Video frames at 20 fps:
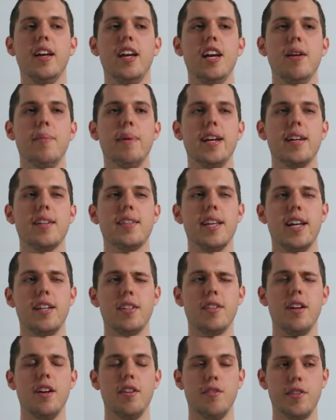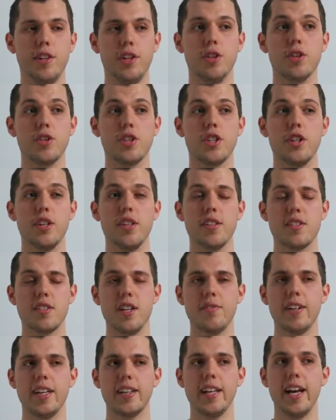it makes sex not feel as good and
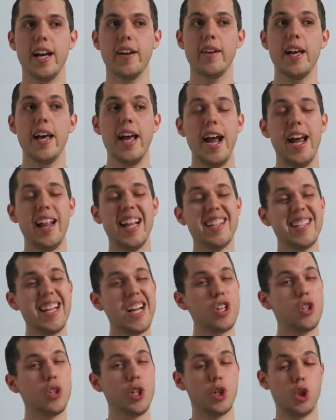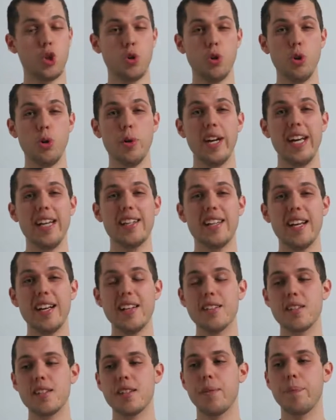stuff like that. And that's actually true. It
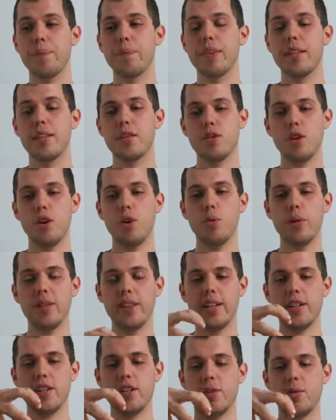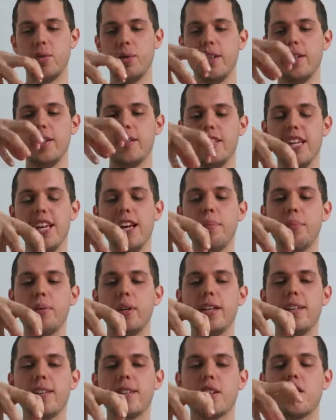does. So when the tip
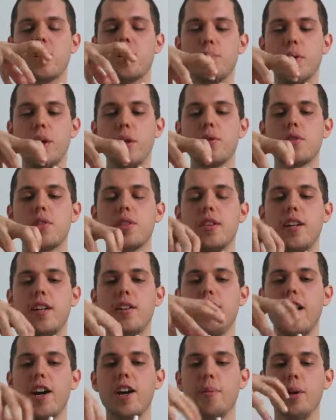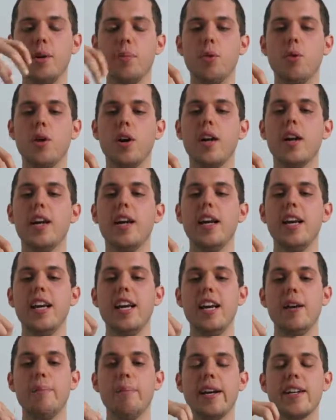is exposed to the environment more,
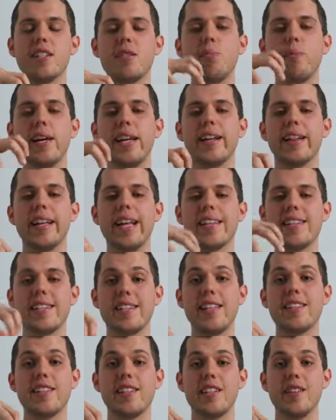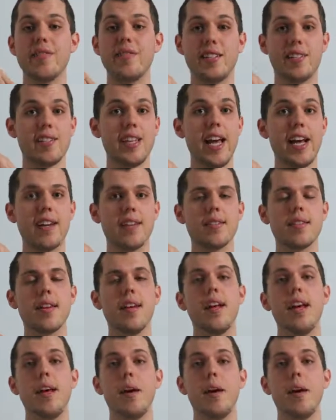it makes men less sensitive to sex.